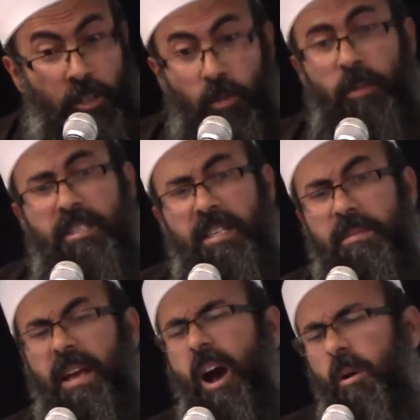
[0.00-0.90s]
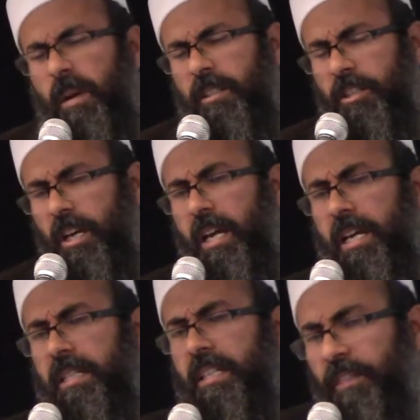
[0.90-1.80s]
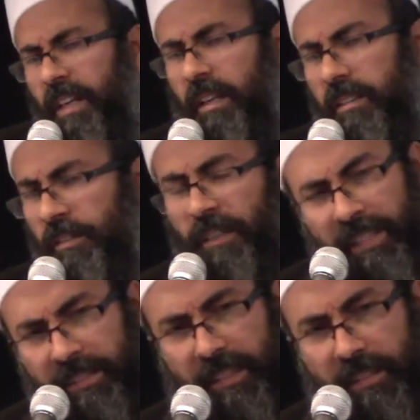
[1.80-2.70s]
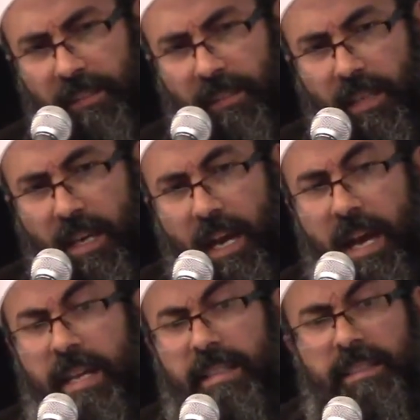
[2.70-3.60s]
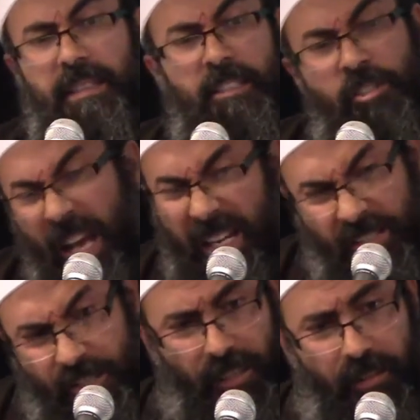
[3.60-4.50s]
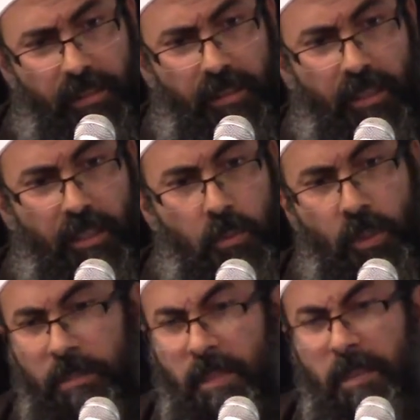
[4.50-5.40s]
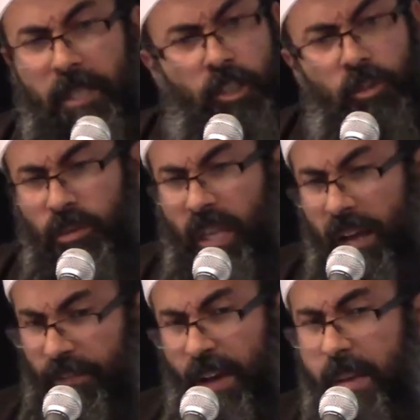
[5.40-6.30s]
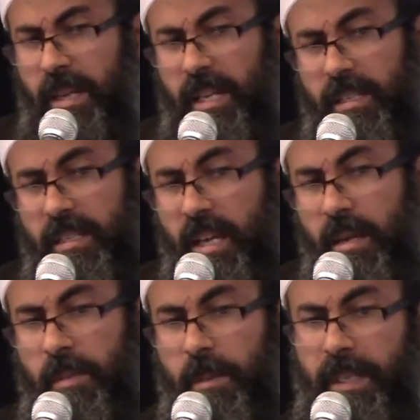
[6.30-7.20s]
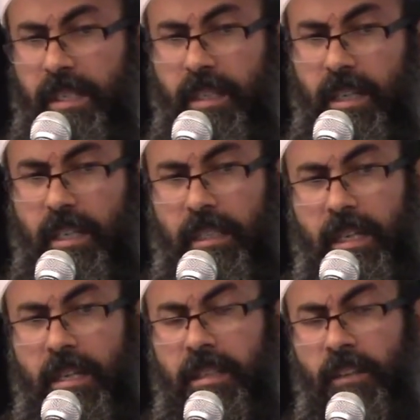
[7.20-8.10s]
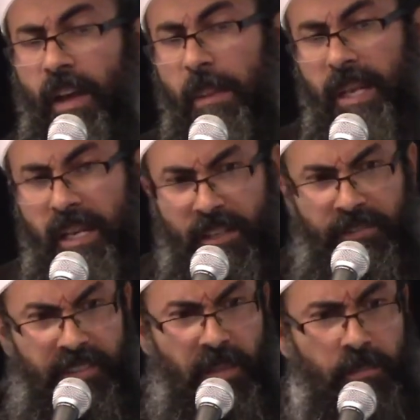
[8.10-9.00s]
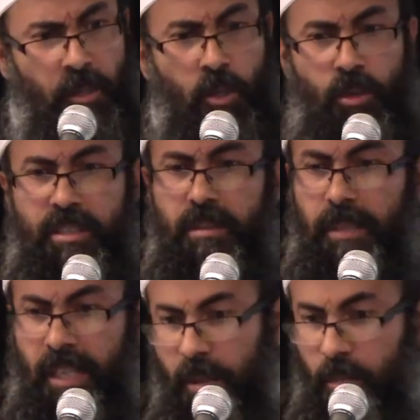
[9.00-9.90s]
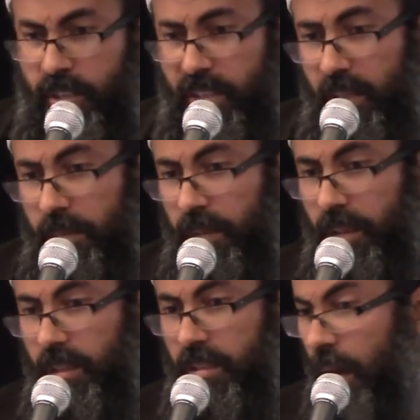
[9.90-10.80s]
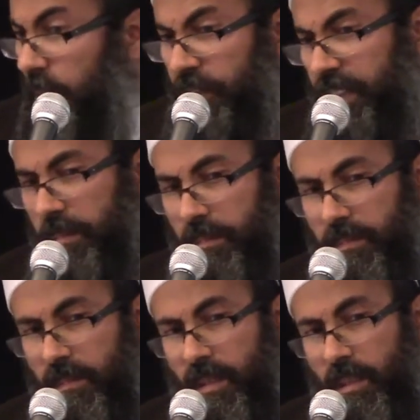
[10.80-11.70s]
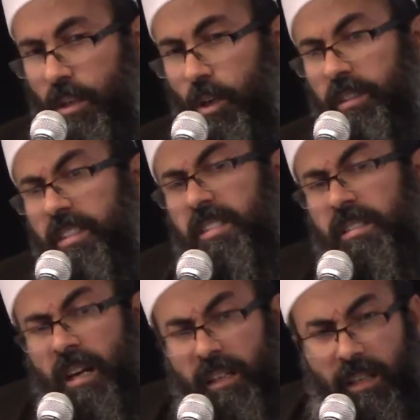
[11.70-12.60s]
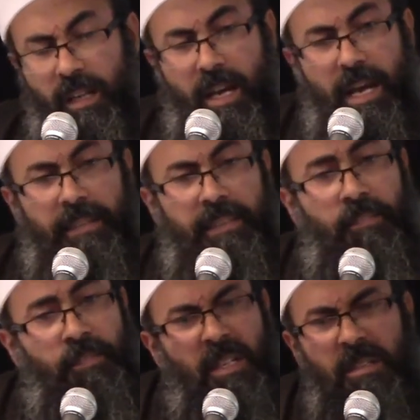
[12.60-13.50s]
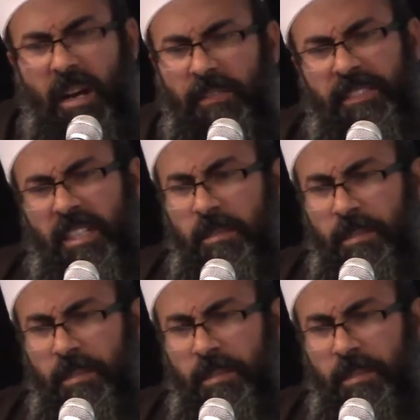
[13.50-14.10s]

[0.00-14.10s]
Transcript: new Muslims, how much difficult they find it. And challenging. Well, maybe they don't have families, maybe their family left them because they became Muslim, some of them. Or they struggle and they feel after a